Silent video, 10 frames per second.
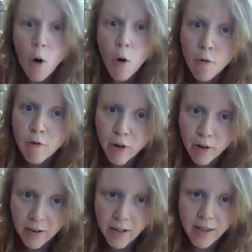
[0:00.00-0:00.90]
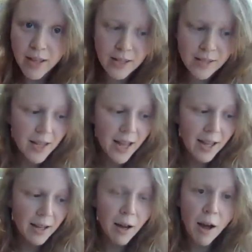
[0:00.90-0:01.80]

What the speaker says: Over, they say,